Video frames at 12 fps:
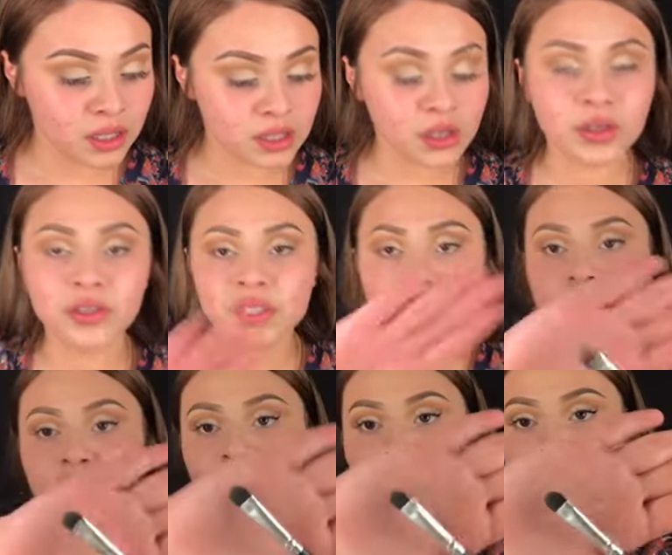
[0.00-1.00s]
So using
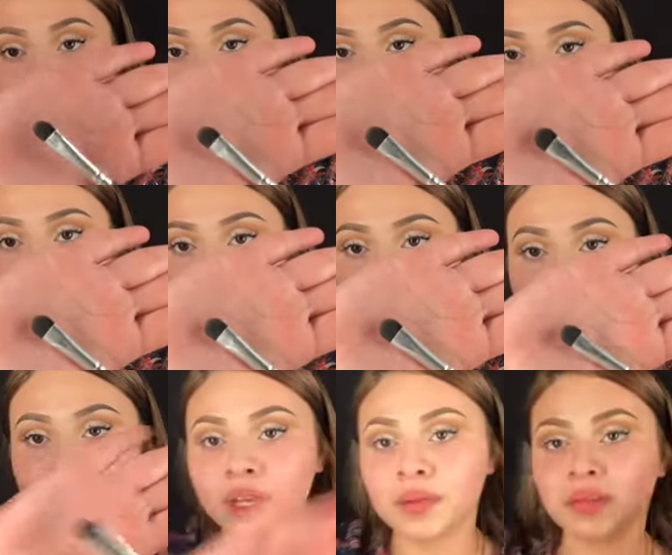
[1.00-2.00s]
this brush right here,
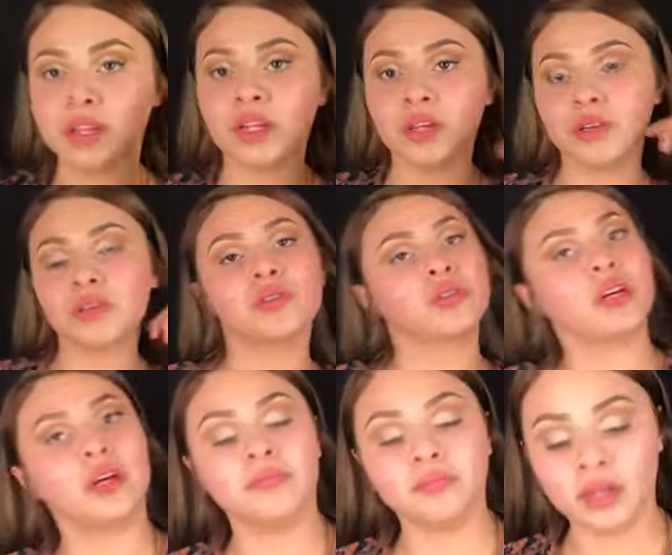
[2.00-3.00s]
I'm gonna use
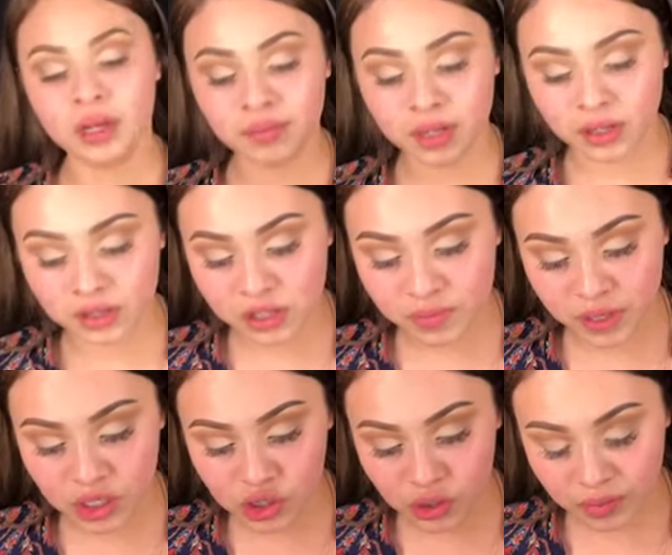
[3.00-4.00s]
this
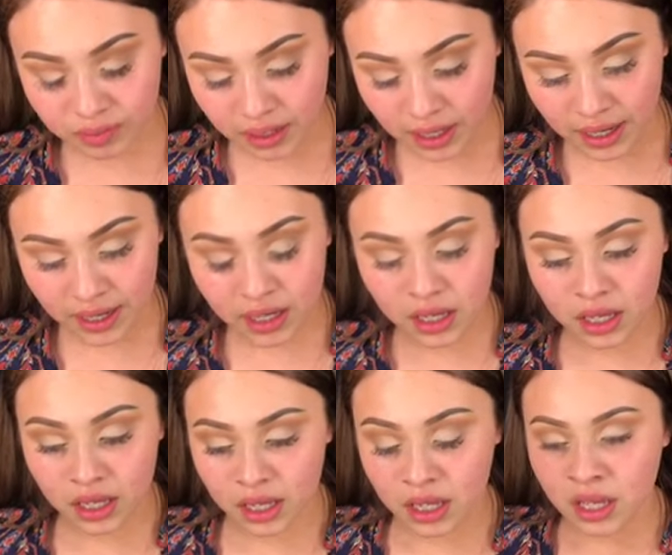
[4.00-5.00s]
brush to apply
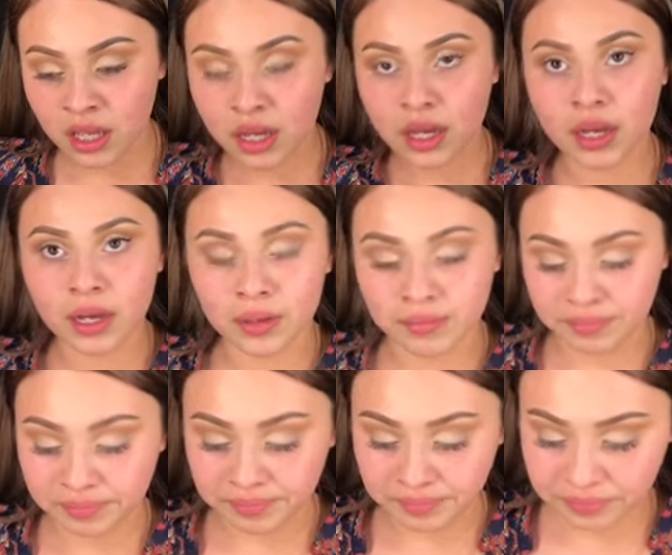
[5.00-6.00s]

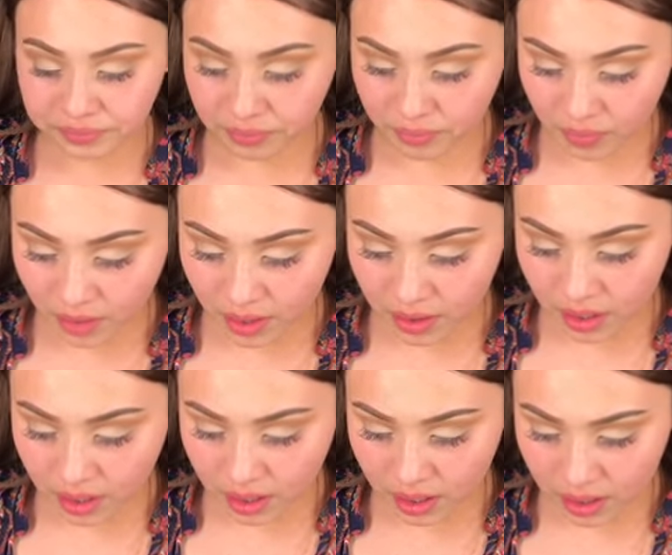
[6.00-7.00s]

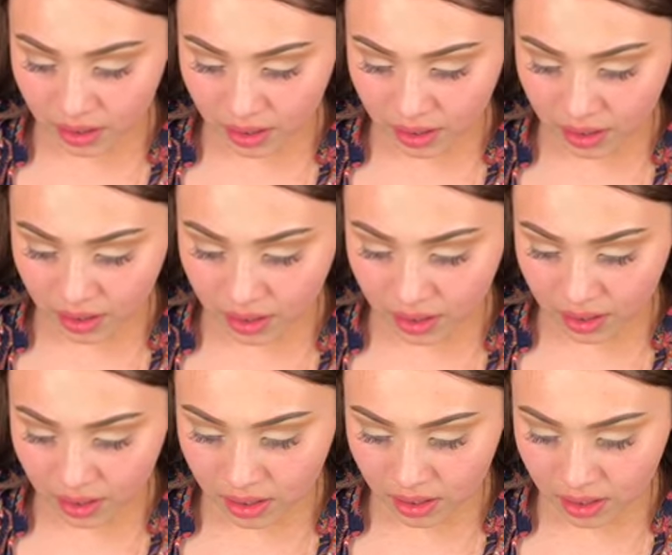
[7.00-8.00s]
the color.
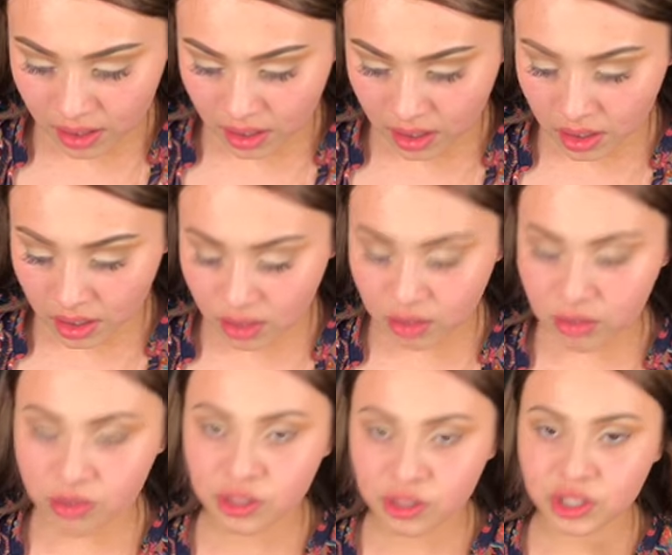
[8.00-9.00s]

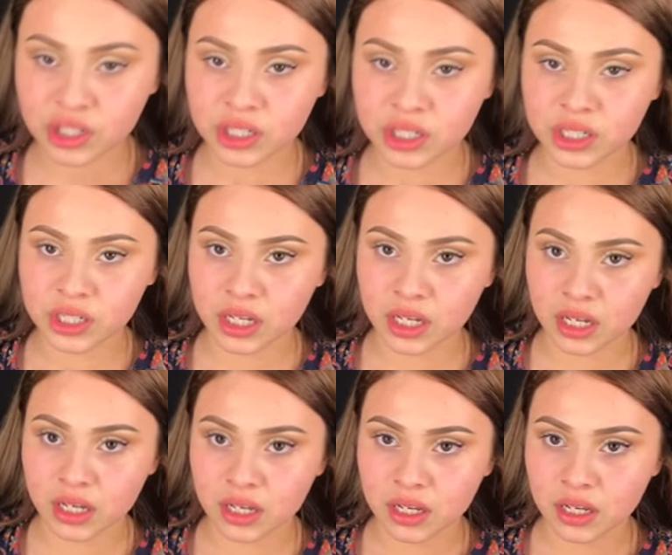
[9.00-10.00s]
Oh
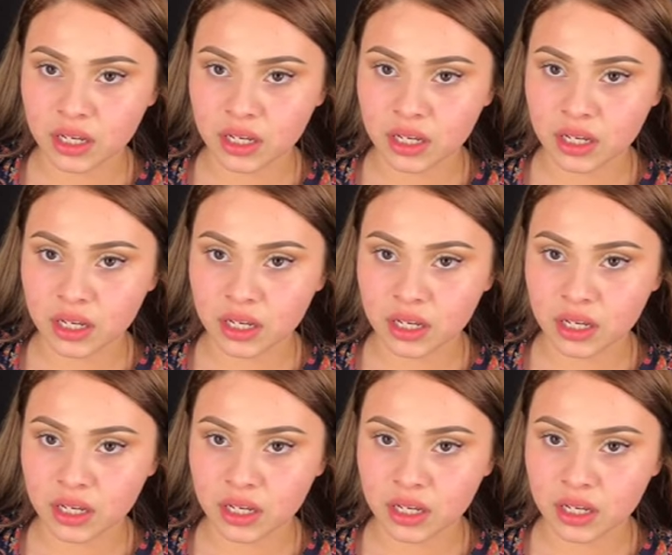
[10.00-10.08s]
shit.